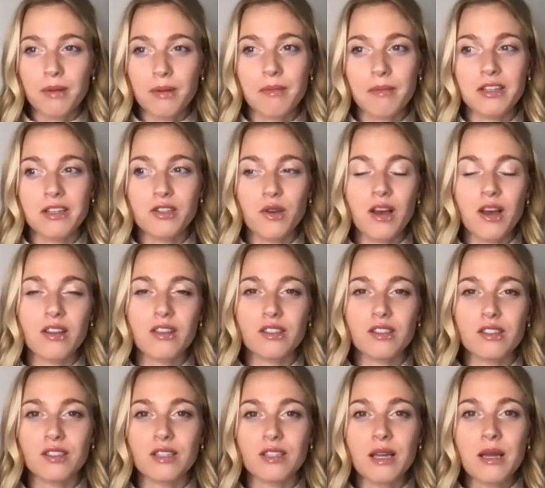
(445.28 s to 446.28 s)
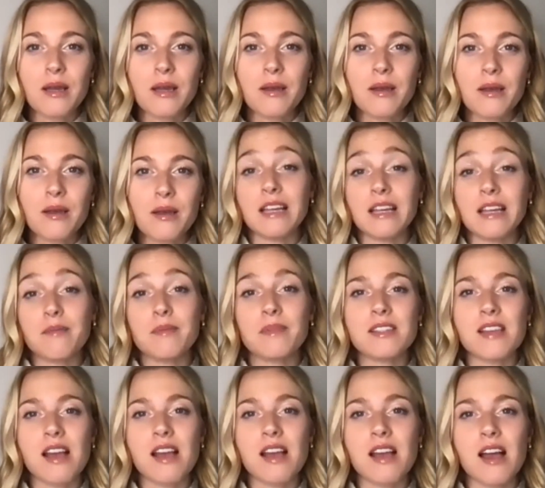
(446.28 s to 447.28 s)
mental health is really
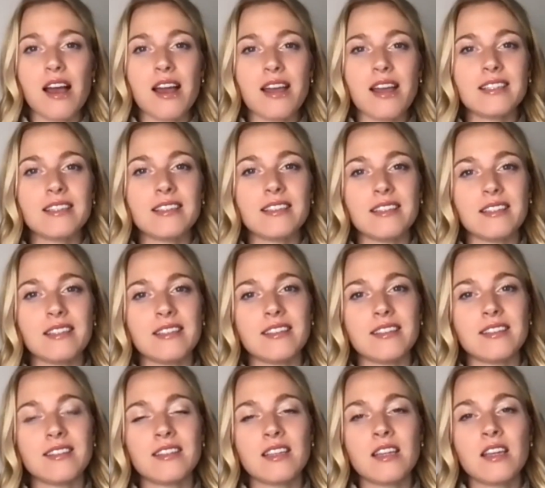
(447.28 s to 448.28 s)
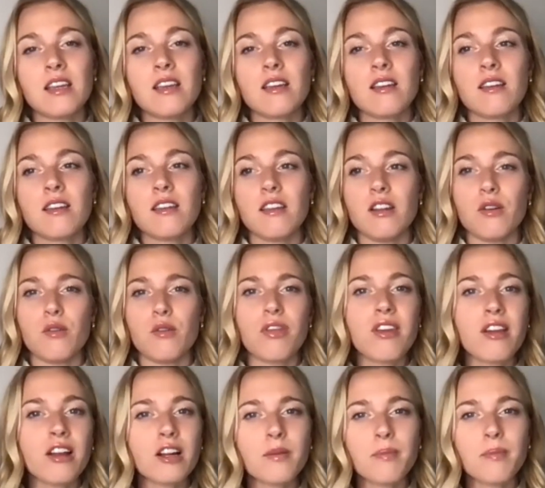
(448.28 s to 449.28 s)
stigmatized. It's,
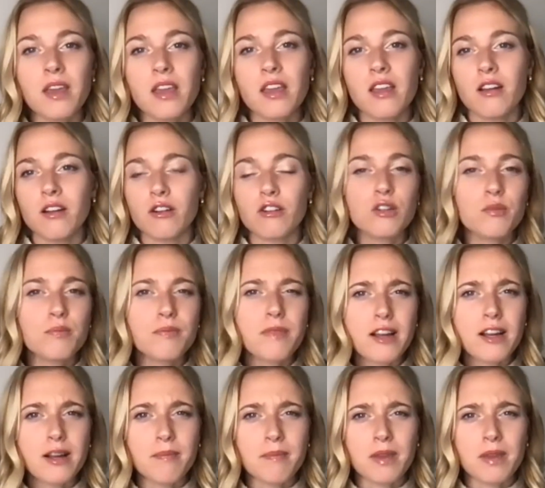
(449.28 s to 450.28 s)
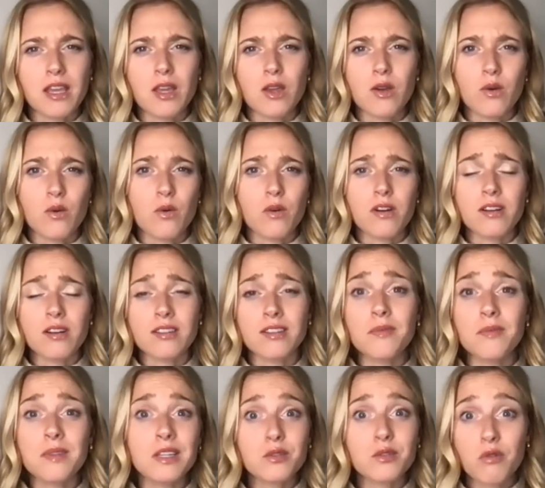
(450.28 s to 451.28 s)
therapy or group therapy or
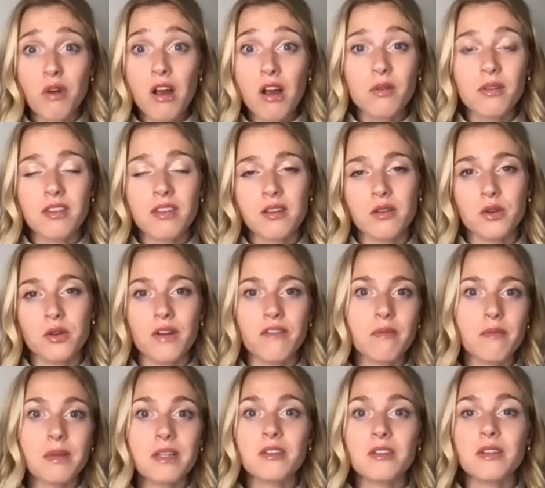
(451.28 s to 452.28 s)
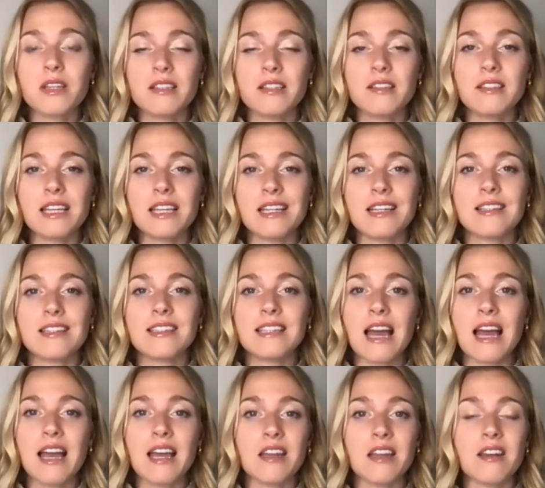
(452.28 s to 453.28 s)
something's wrong with you. You have a mental illness.
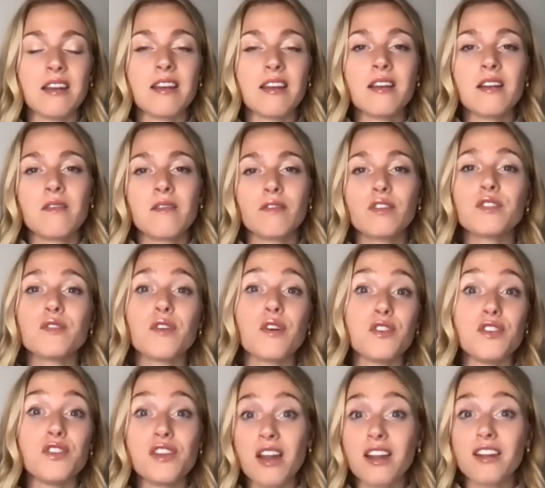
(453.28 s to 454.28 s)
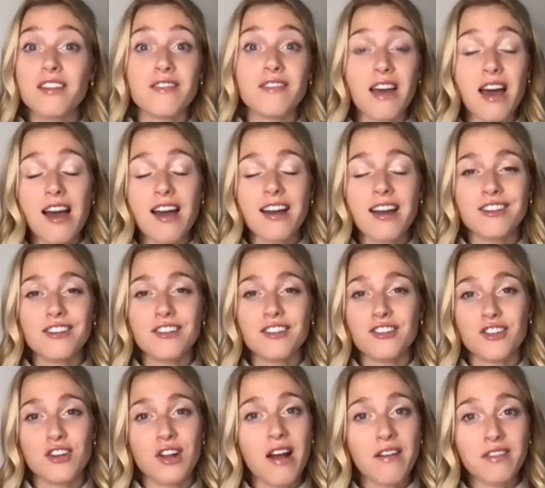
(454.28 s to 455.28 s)
And first of all, none of that
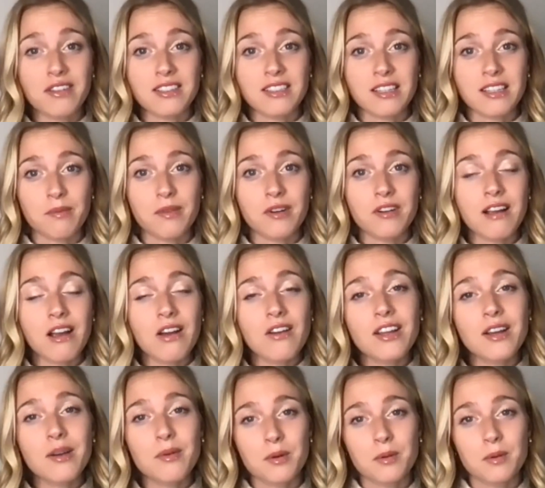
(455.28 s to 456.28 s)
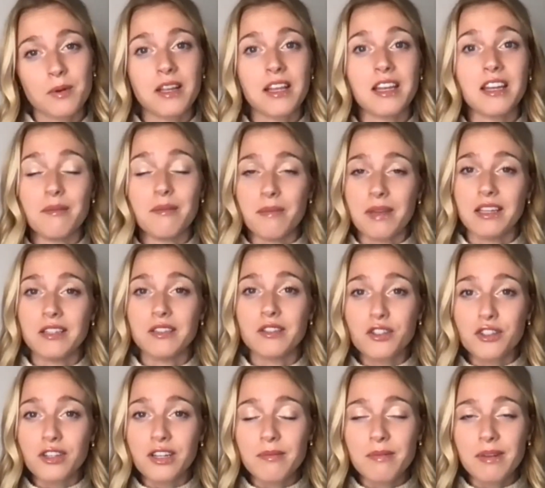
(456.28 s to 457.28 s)
should have a stigma around it. We're working to
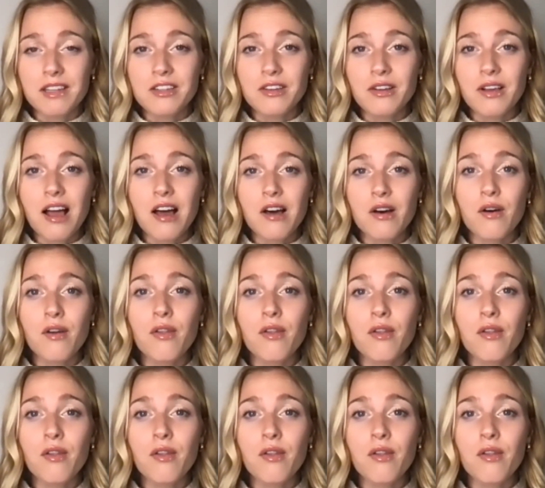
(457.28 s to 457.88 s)
mainstream mental health.